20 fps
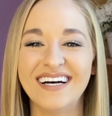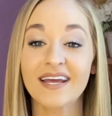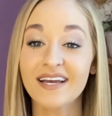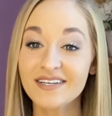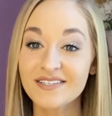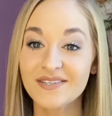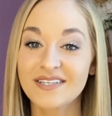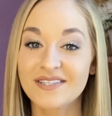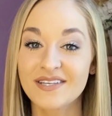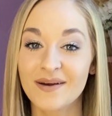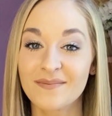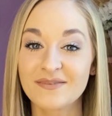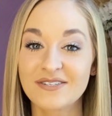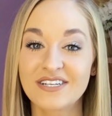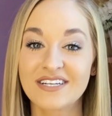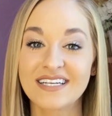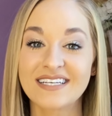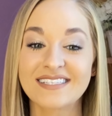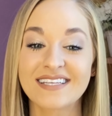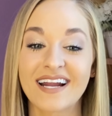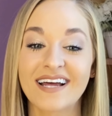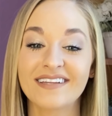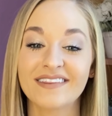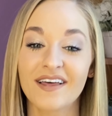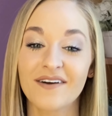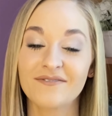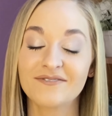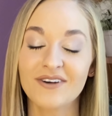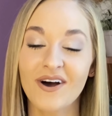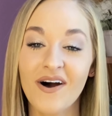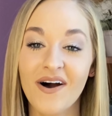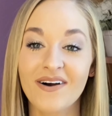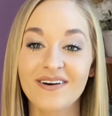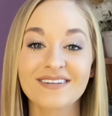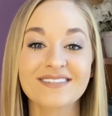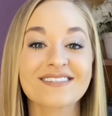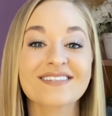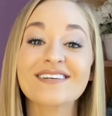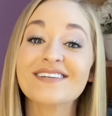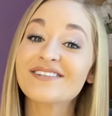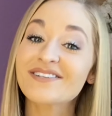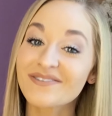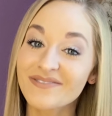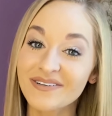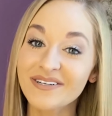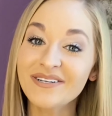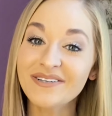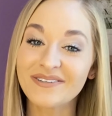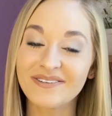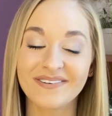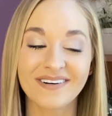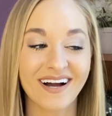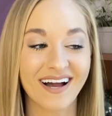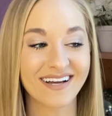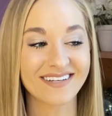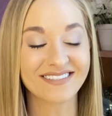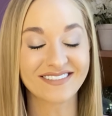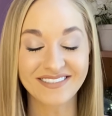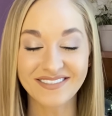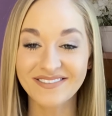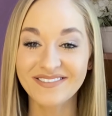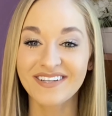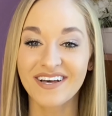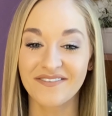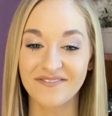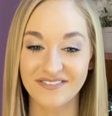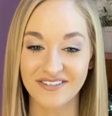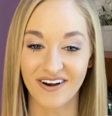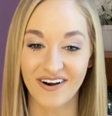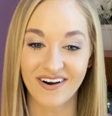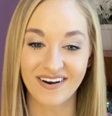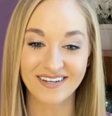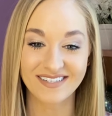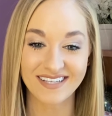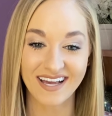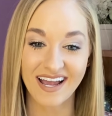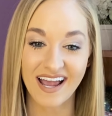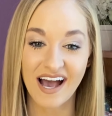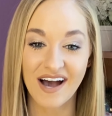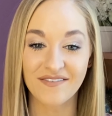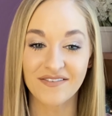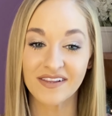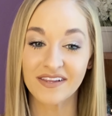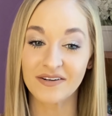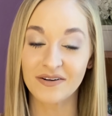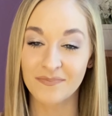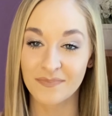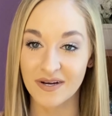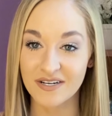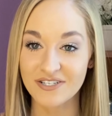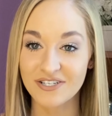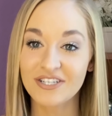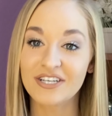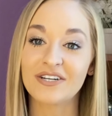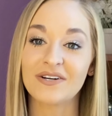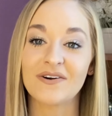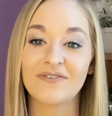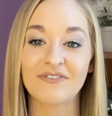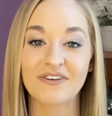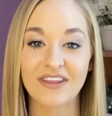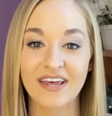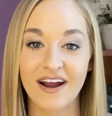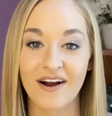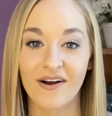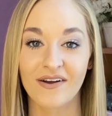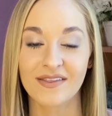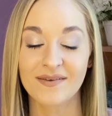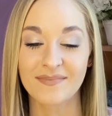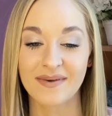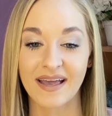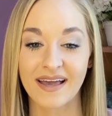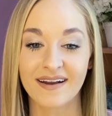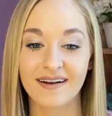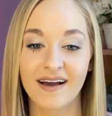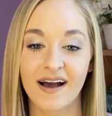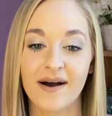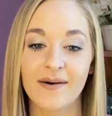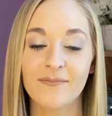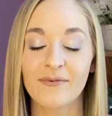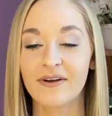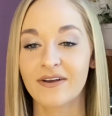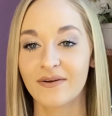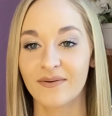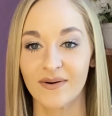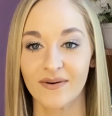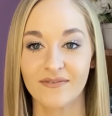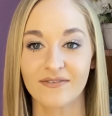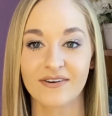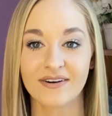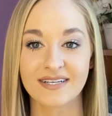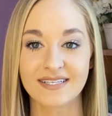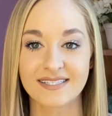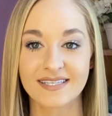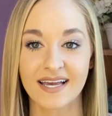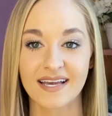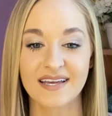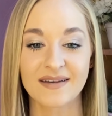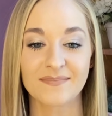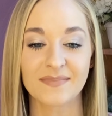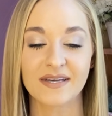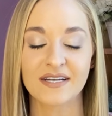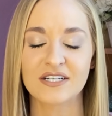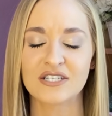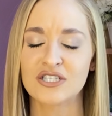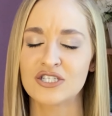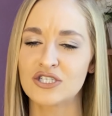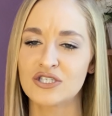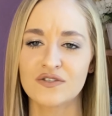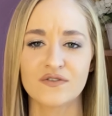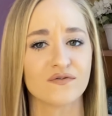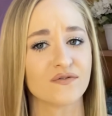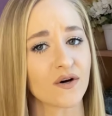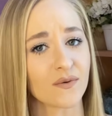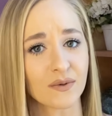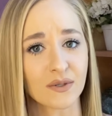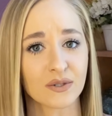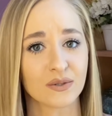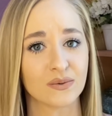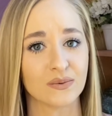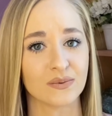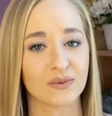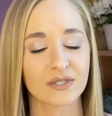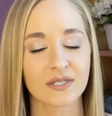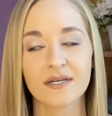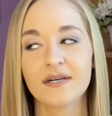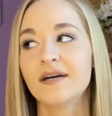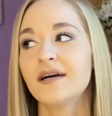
Next assumption is that I love dogs. True, I do love dogs. I have a little munchkin over there on the bed. I'll bring her over in a second because she's very cute.